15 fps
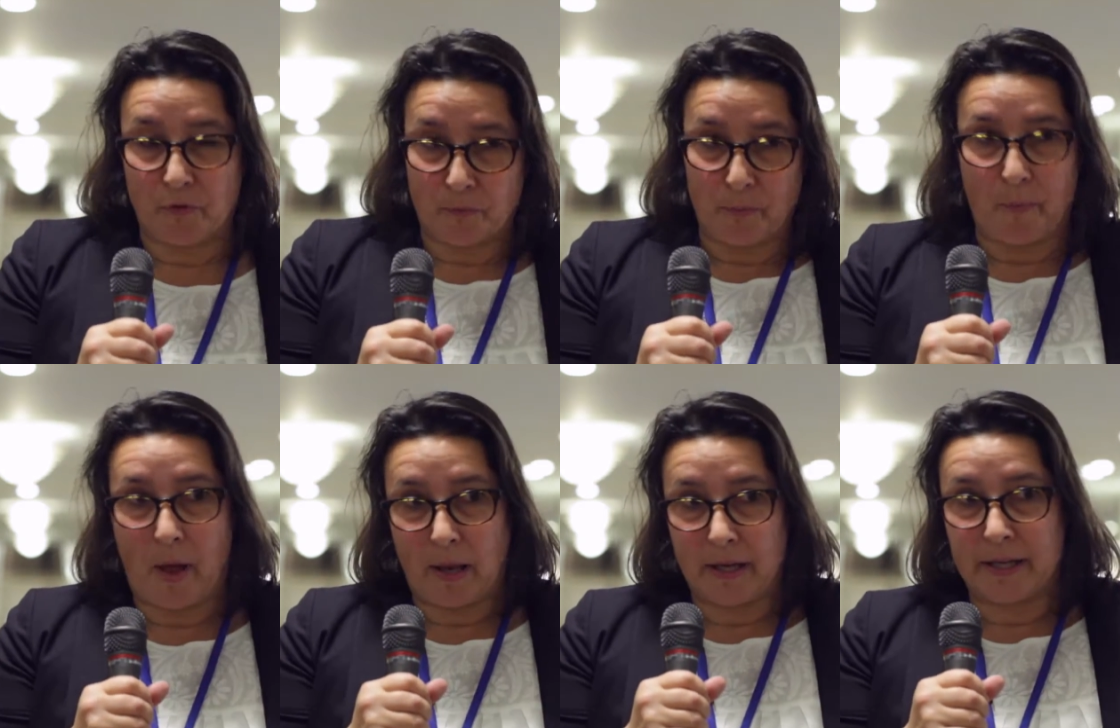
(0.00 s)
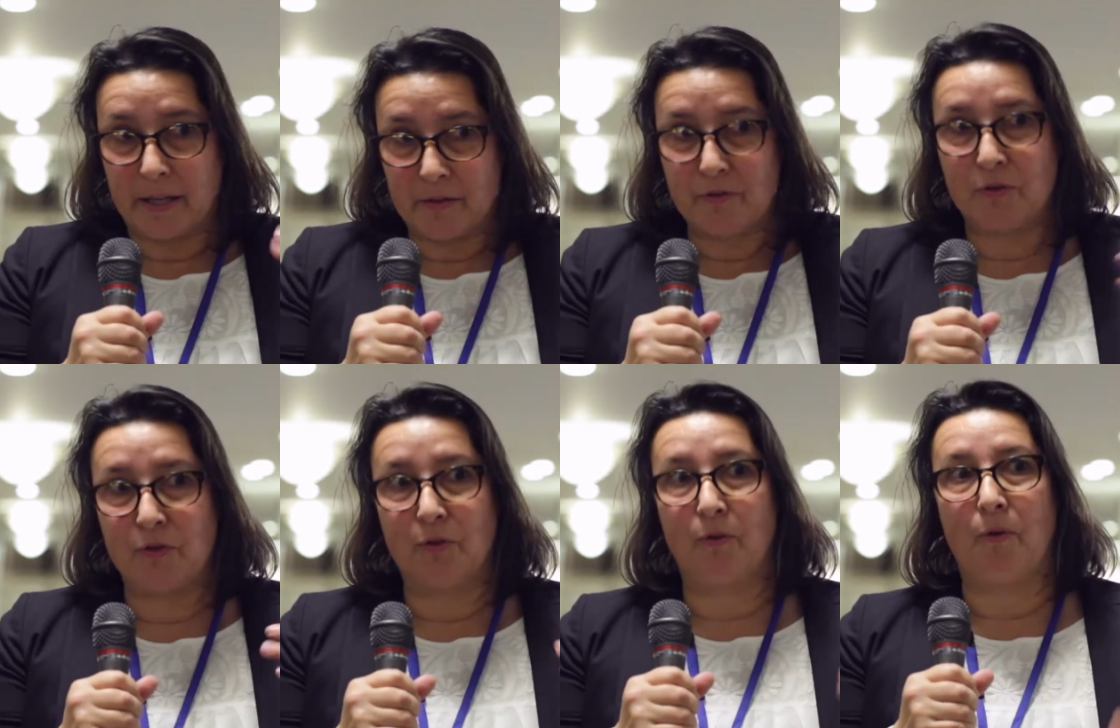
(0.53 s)
mulling,
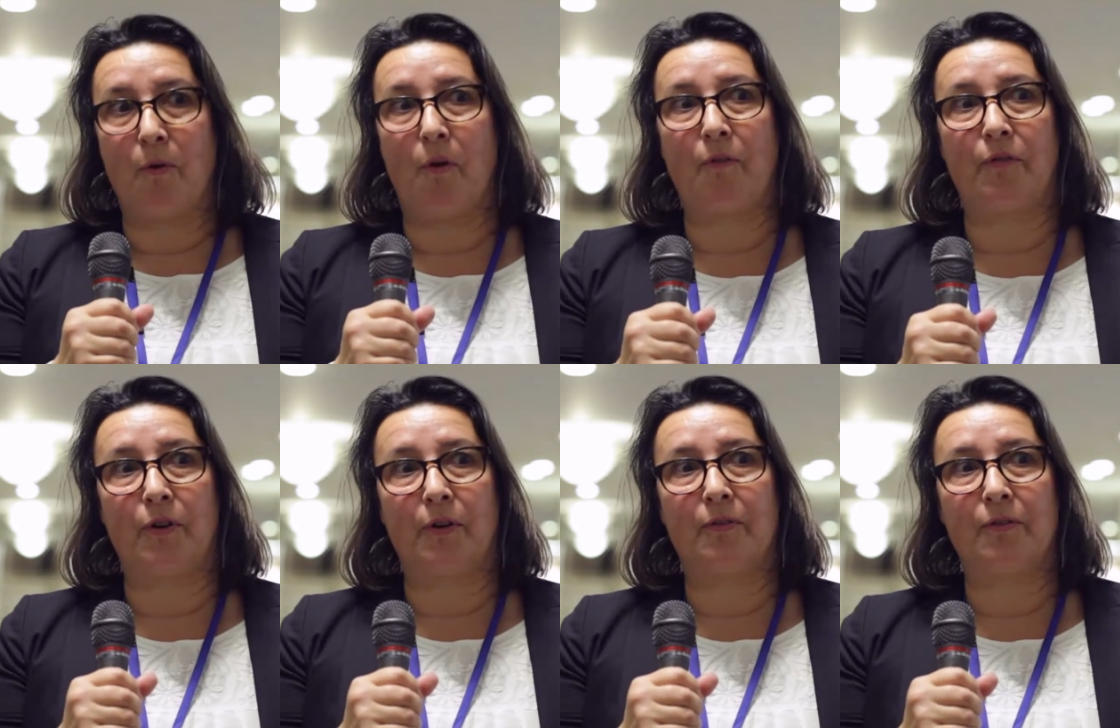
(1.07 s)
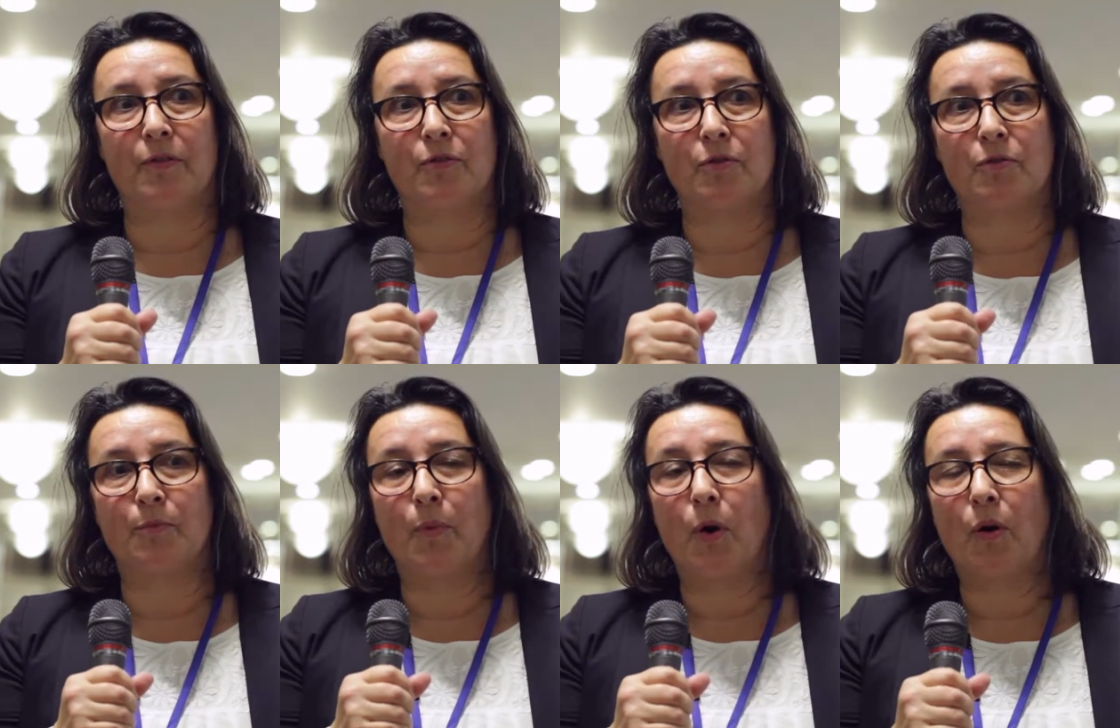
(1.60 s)
you know, over for
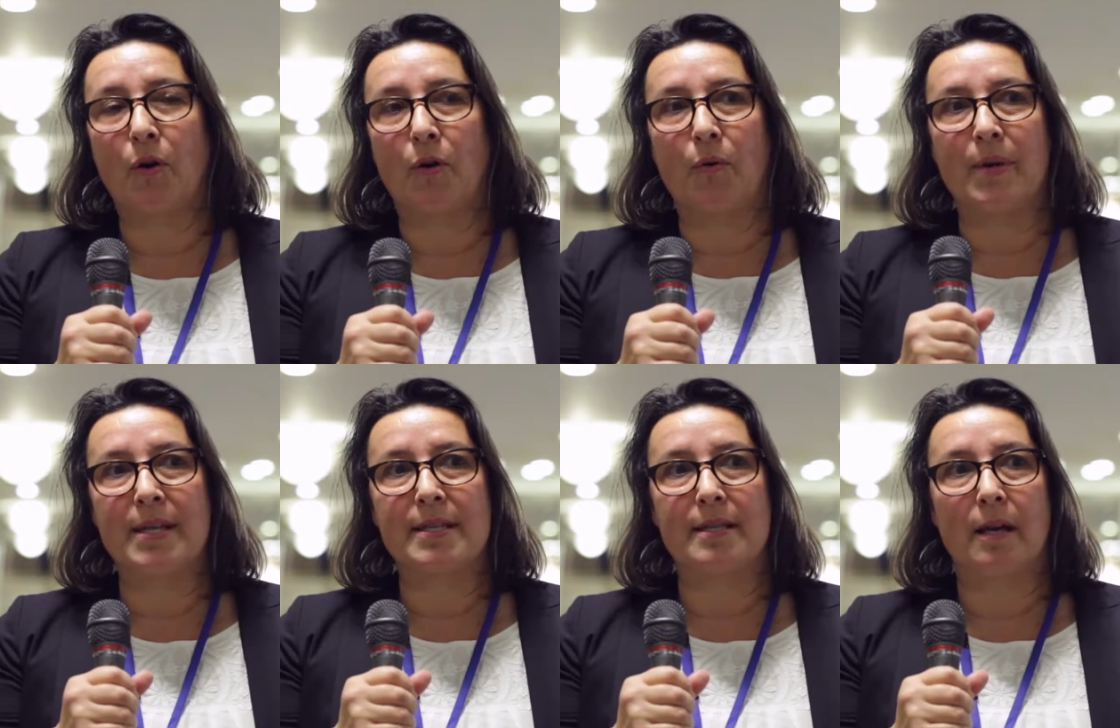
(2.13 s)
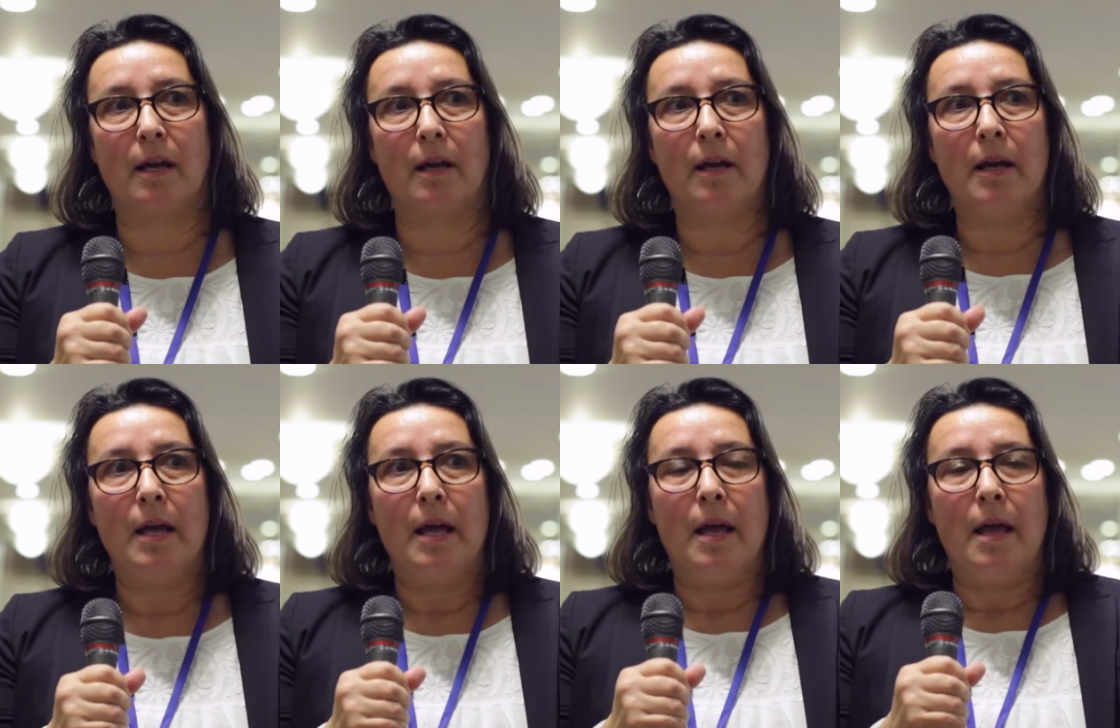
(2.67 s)
tomorrow is
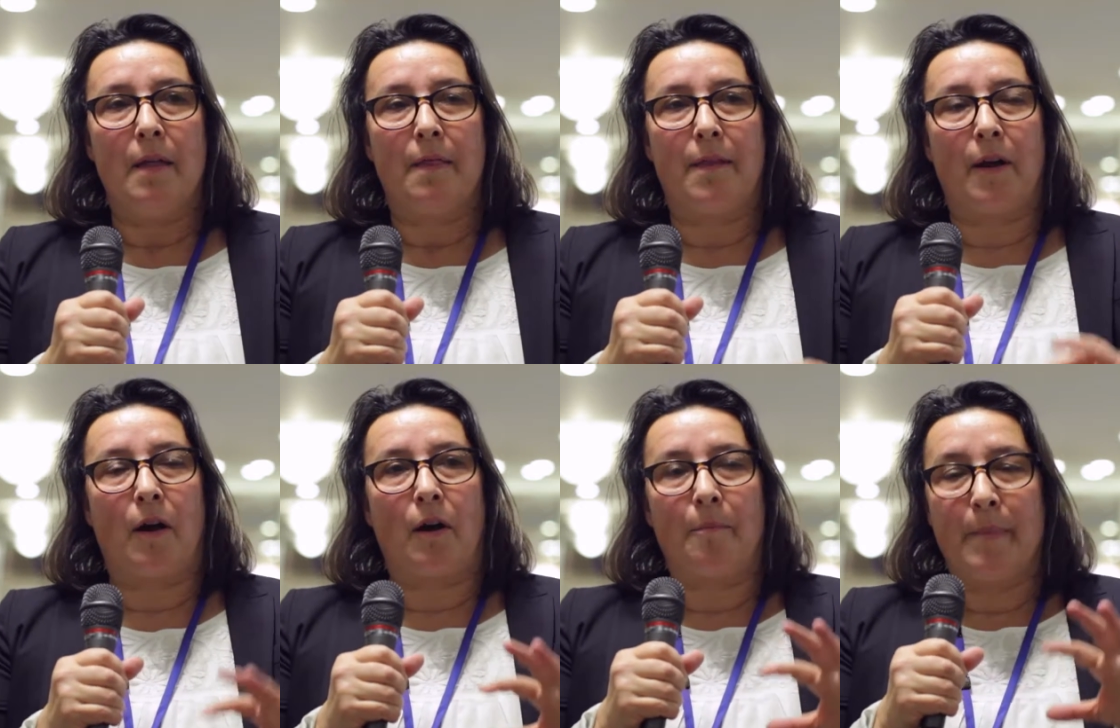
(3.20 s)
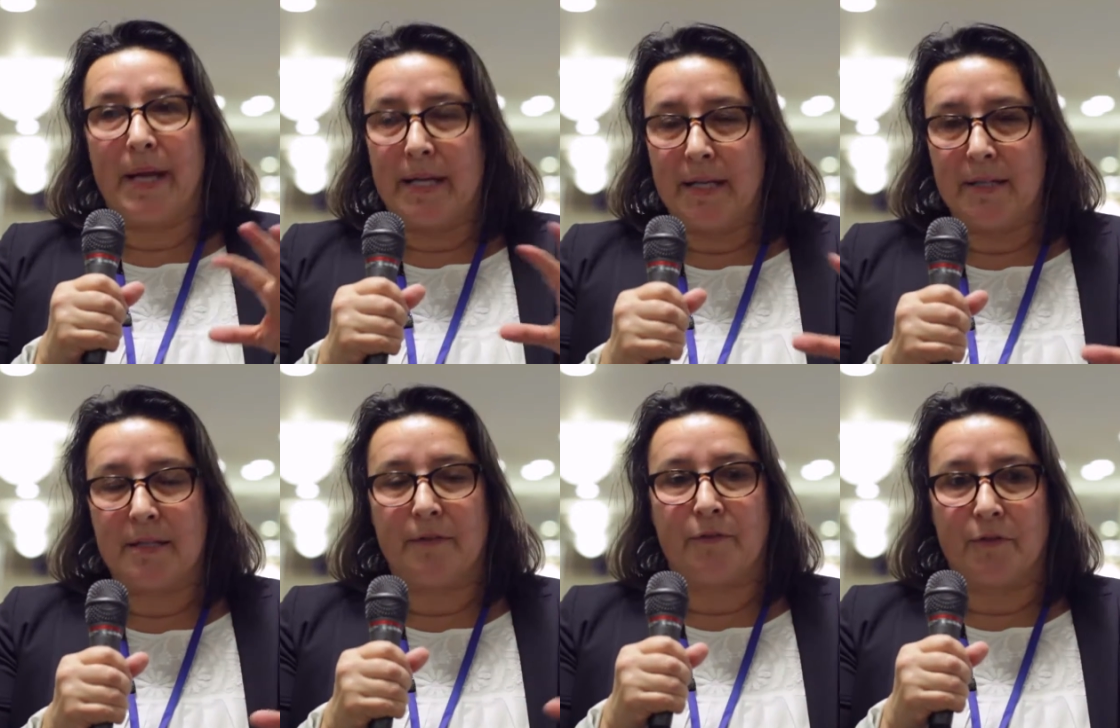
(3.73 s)
there are
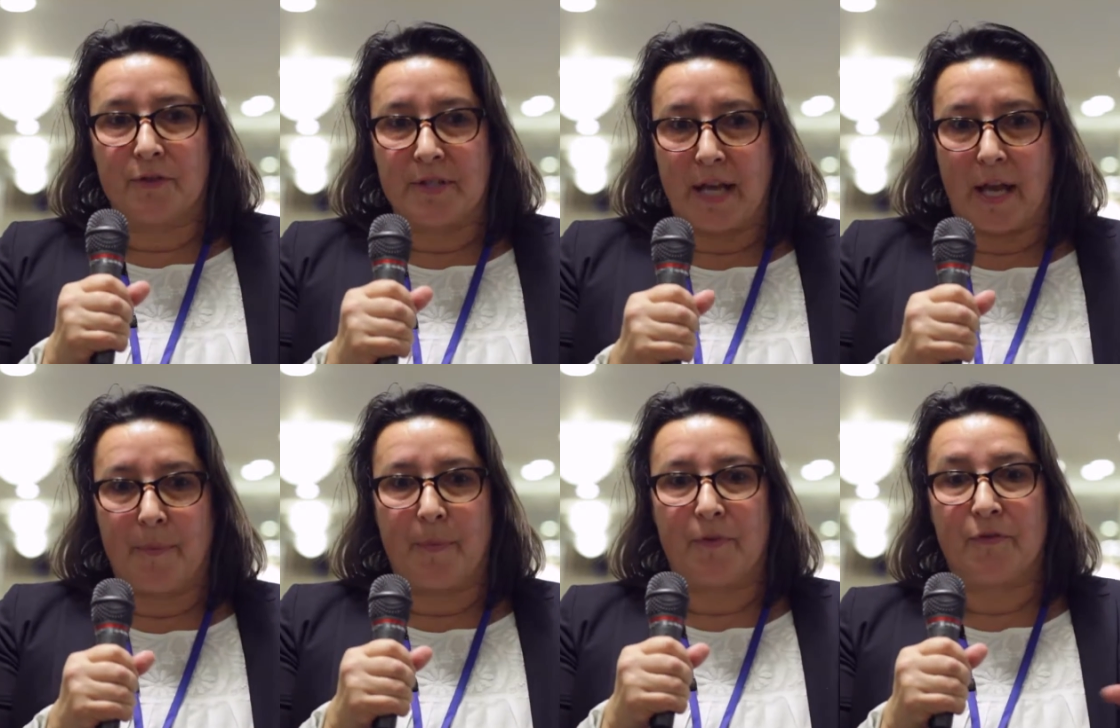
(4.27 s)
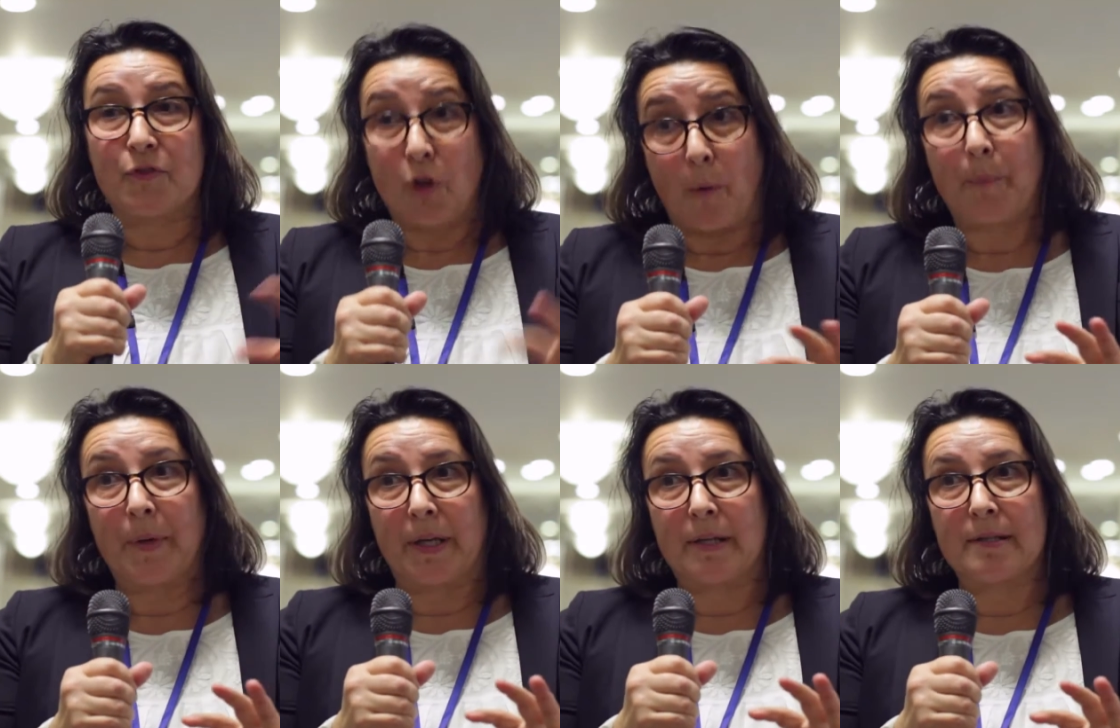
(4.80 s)
many different type of
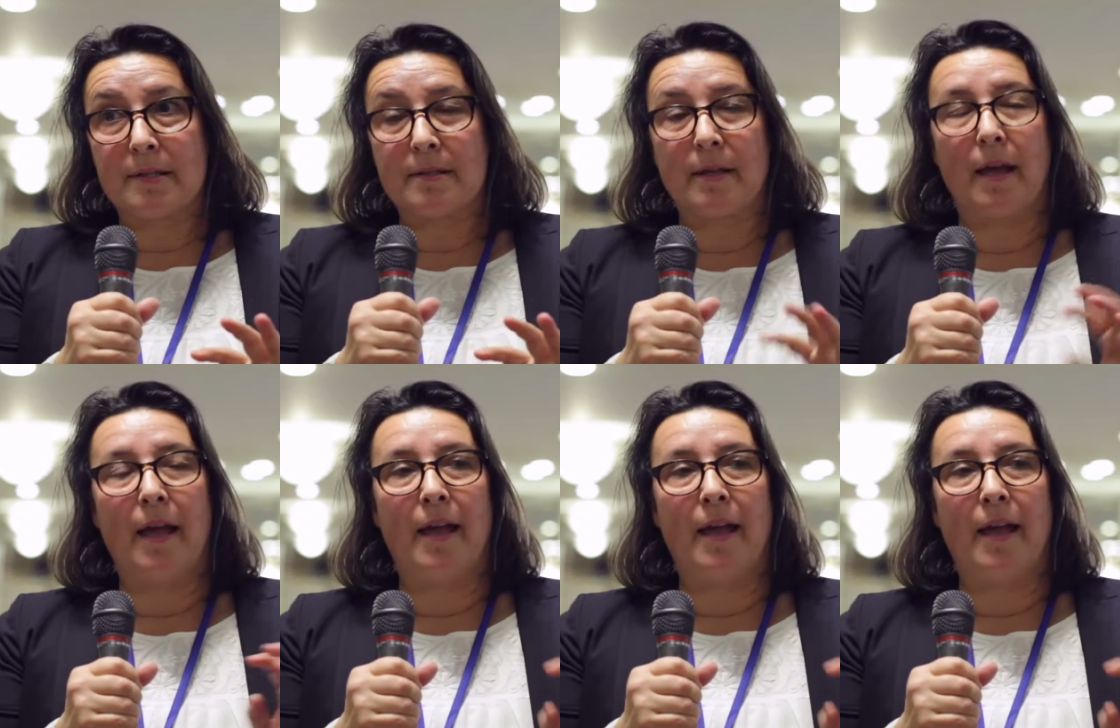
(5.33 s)
topics,